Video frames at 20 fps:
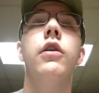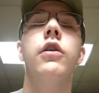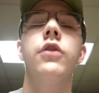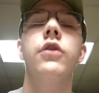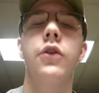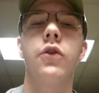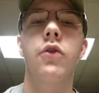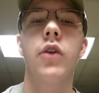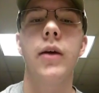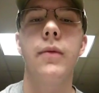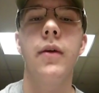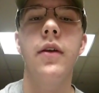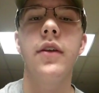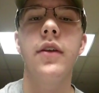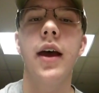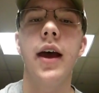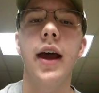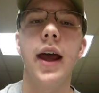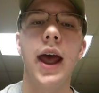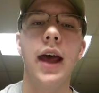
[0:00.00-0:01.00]
subscribers.
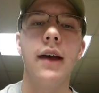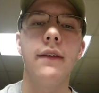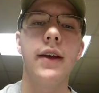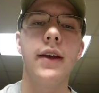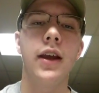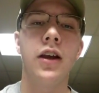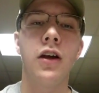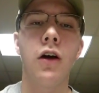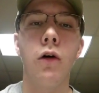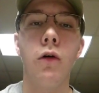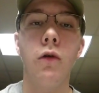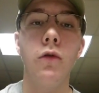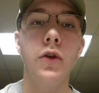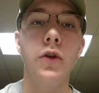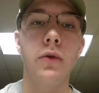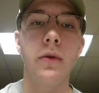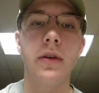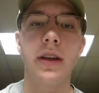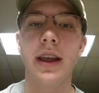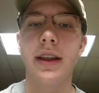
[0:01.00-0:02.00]
I have a goal
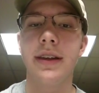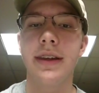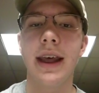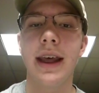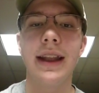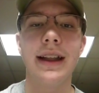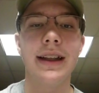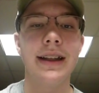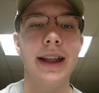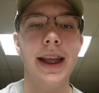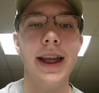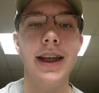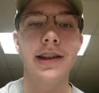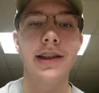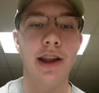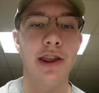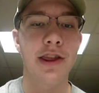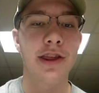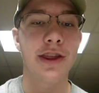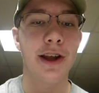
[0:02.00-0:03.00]
to get at
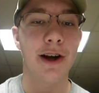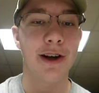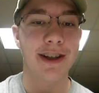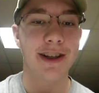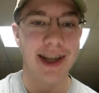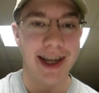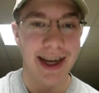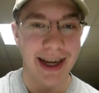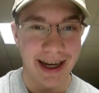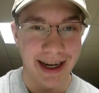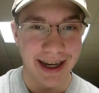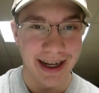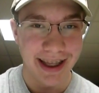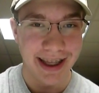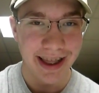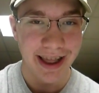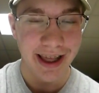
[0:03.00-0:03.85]
least 30.